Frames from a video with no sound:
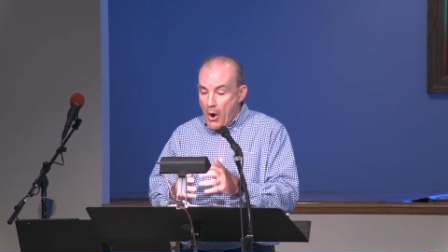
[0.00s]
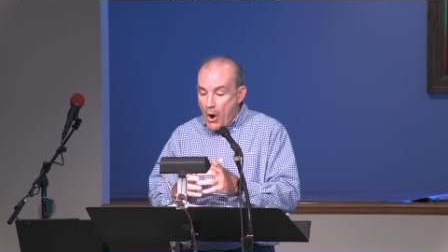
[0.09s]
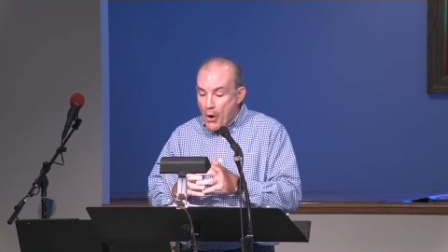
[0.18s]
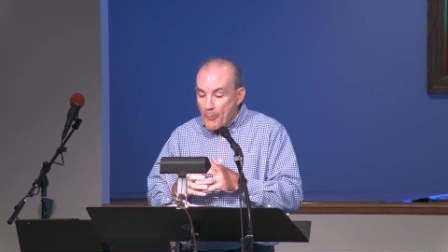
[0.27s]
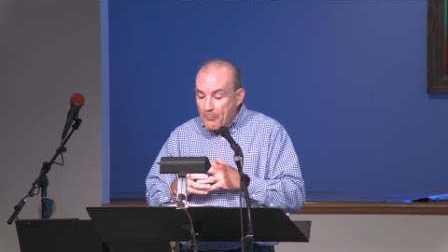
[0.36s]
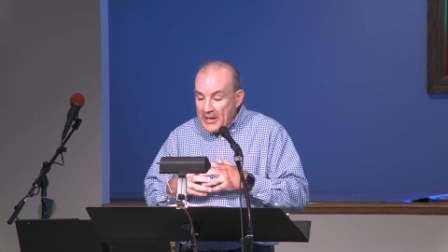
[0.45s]

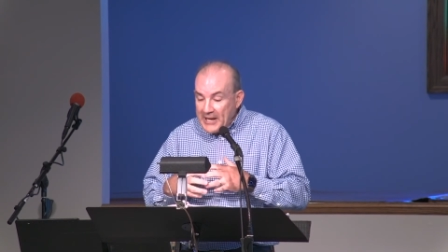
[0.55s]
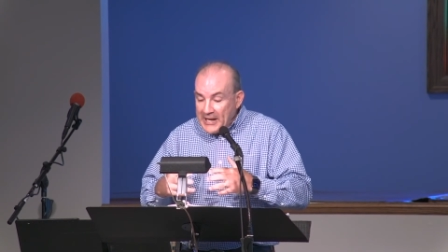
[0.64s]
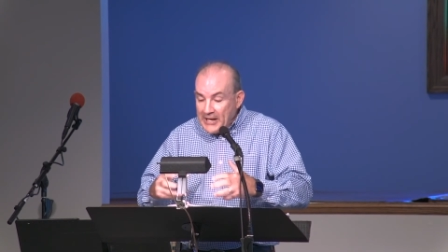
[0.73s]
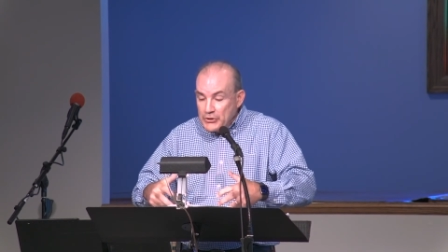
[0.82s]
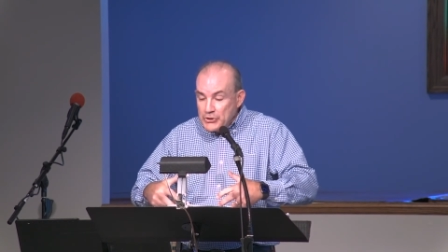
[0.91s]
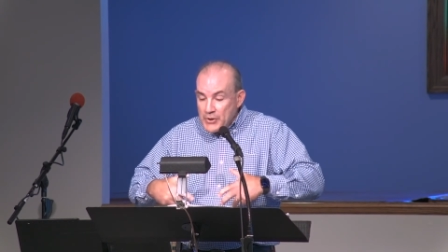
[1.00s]
are
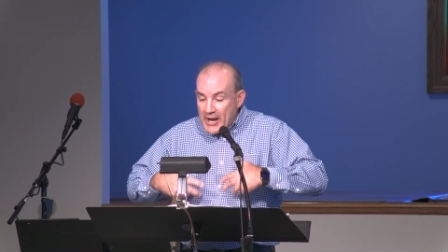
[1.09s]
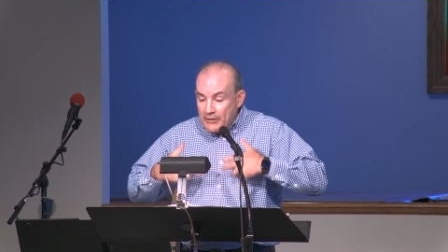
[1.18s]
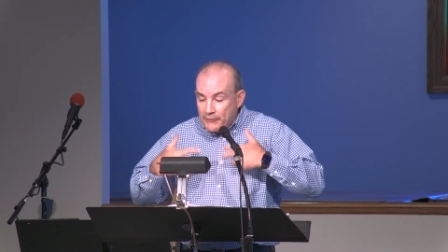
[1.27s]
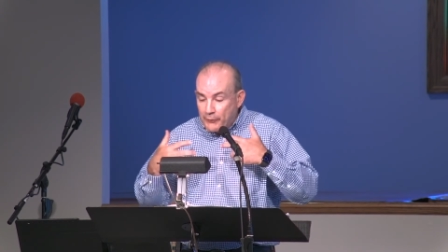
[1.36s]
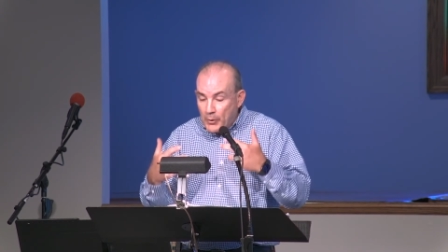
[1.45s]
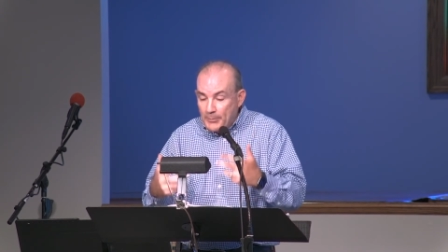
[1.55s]
being
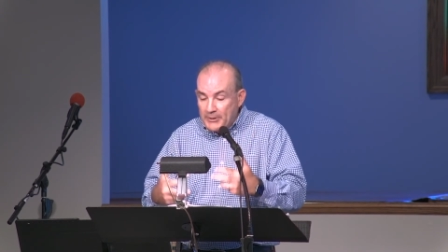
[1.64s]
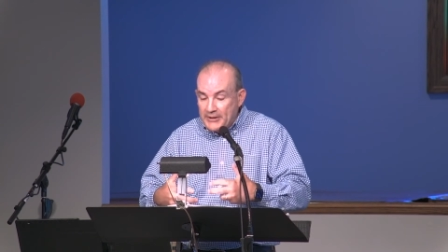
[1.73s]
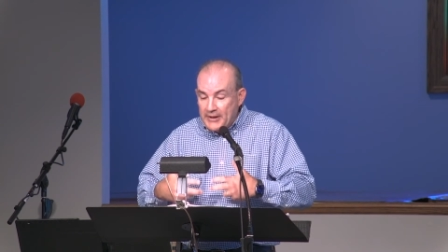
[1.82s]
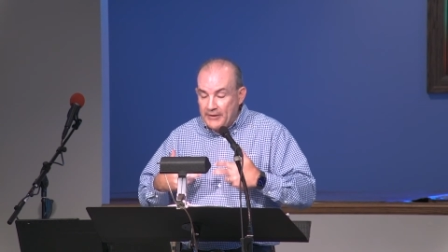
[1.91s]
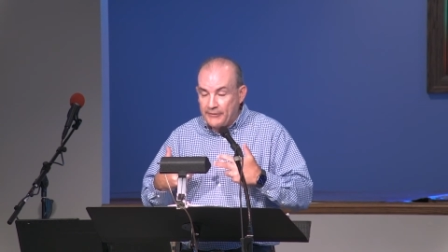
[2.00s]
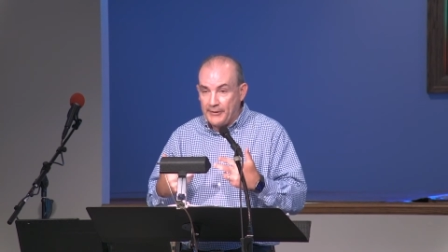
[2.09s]
transformed
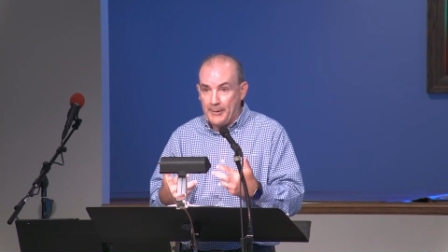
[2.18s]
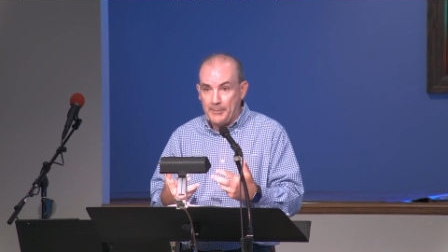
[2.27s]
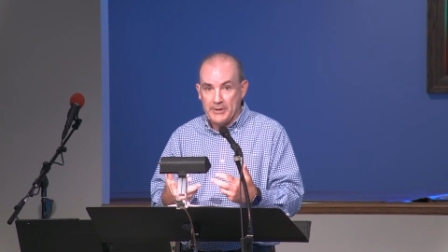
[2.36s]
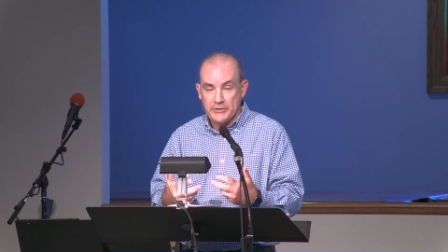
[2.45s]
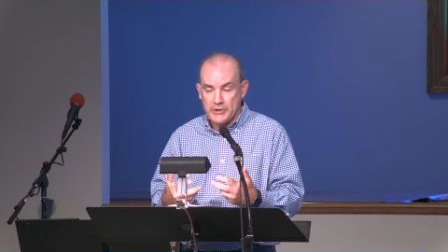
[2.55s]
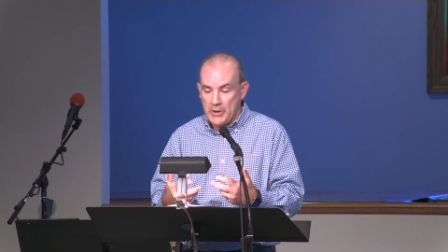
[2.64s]
into his
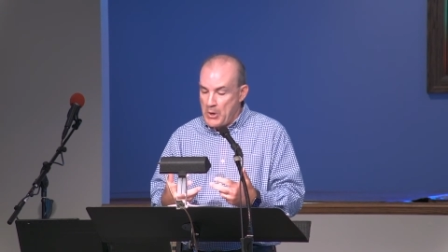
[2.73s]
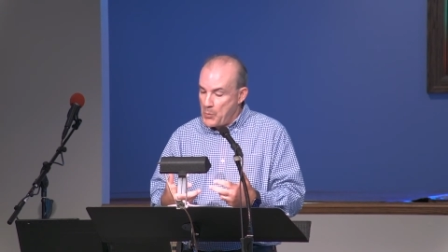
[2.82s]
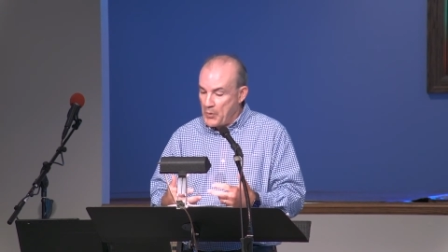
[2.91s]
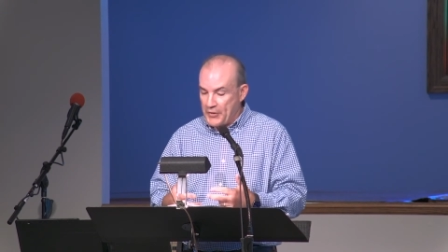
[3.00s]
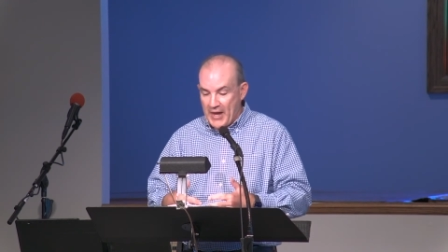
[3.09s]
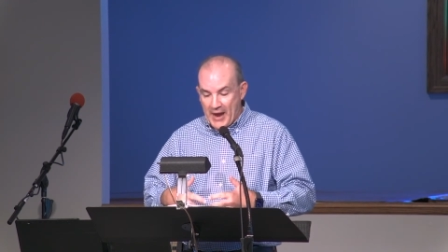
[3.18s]
image
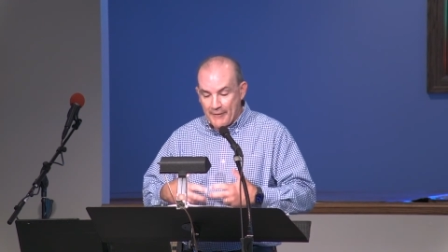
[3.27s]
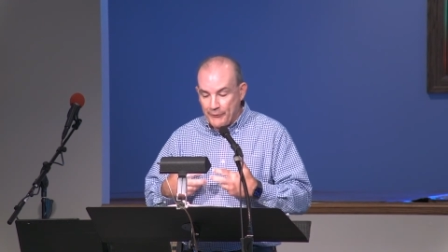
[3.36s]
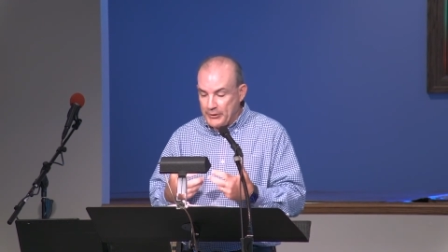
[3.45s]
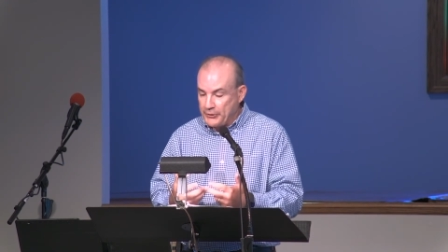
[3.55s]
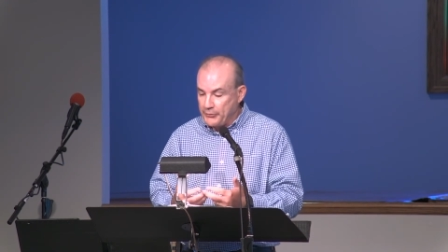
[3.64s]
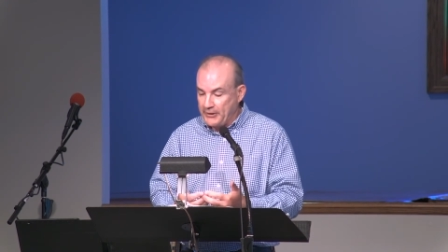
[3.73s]
with
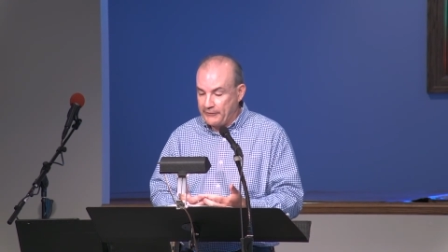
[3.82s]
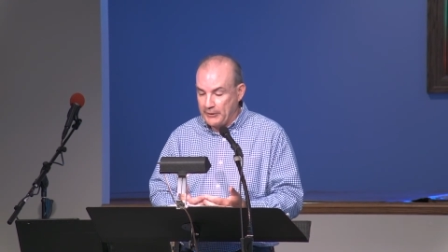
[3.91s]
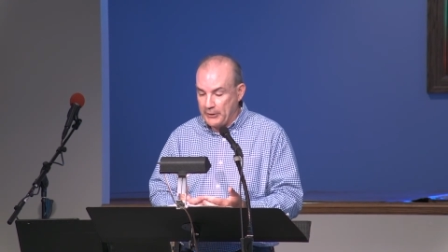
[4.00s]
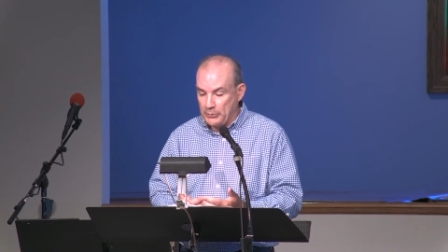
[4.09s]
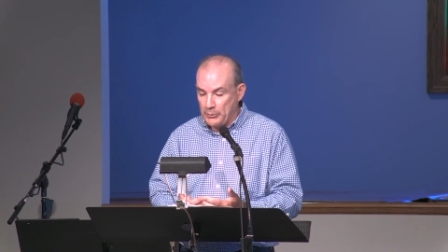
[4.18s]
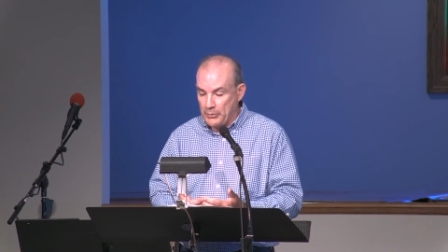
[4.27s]
ever
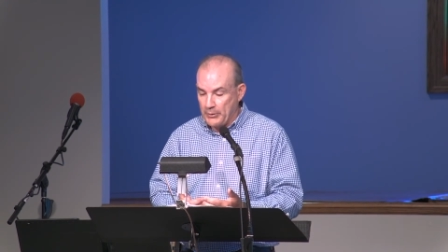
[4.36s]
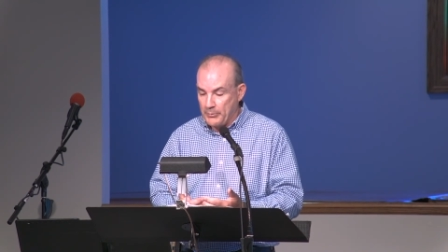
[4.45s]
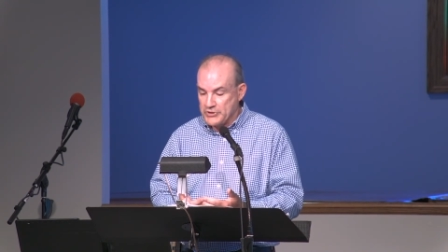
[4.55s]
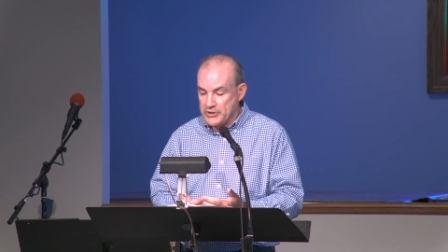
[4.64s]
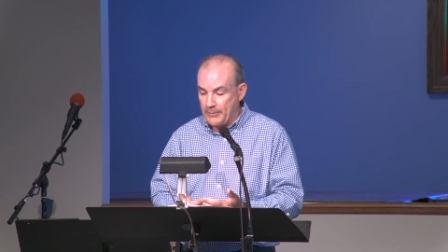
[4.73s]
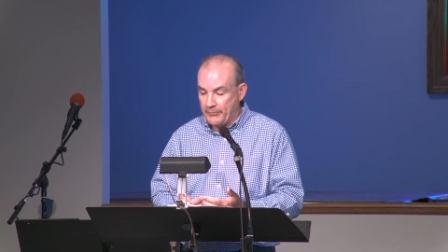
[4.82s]
increasing glory
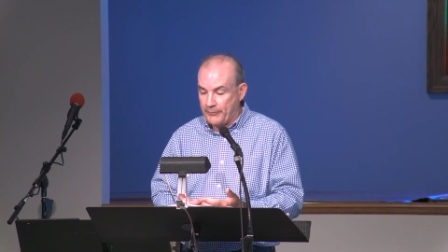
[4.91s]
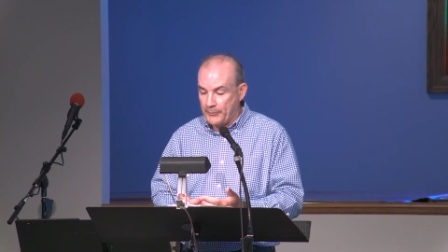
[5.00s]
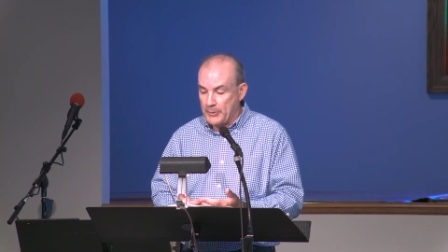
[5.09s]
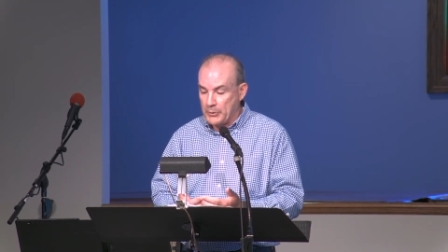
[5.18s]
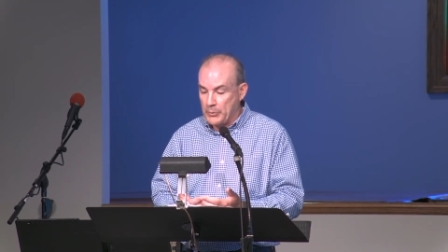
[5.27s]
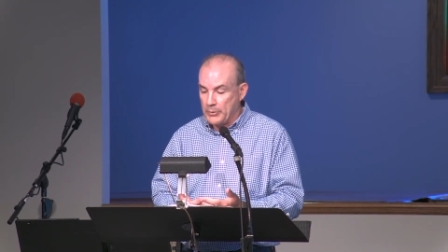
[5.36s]
which comes from
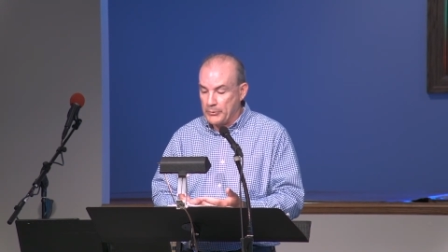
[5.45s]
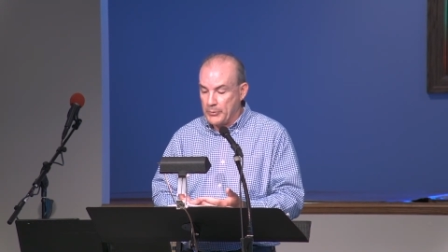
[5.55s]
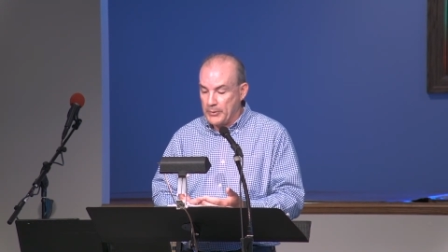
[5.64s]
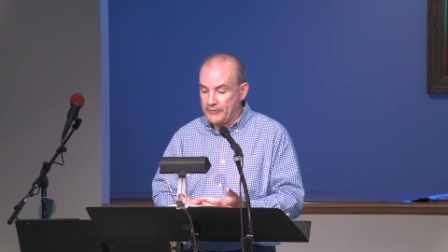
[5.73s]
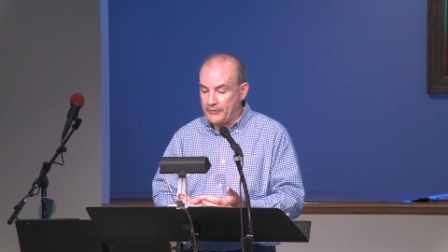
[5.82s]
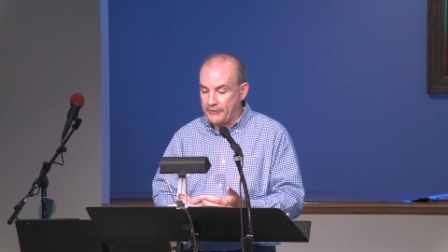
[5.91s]
the Lord
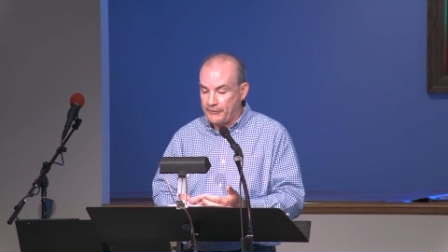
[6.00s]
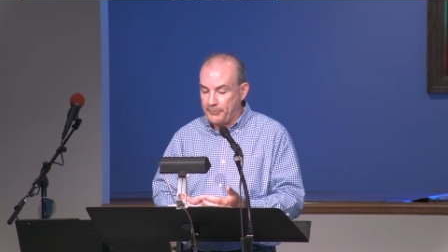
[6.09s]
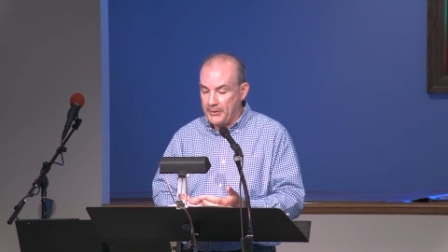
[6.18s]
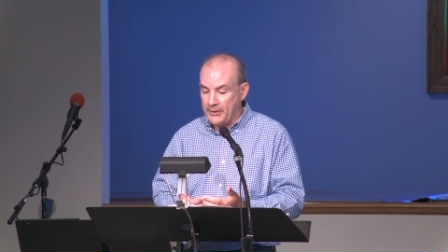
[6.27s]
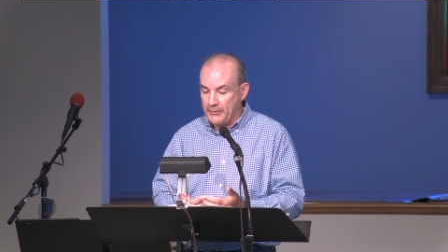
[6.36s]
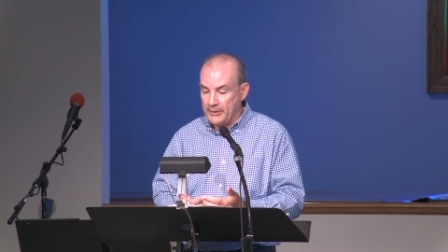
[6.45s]
who is the
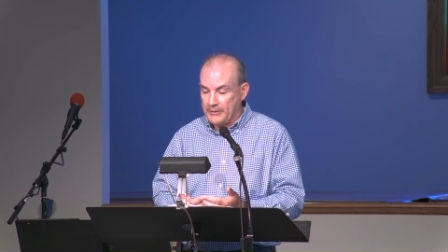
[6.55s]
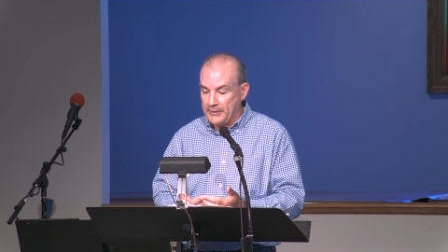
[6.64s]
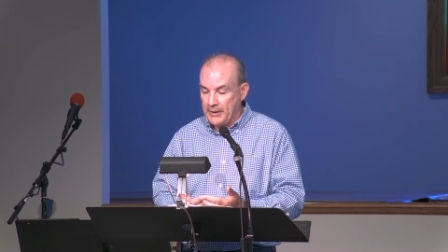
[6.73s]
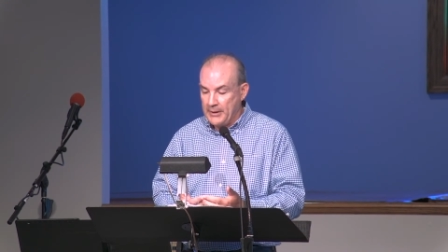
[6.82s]
Spirit.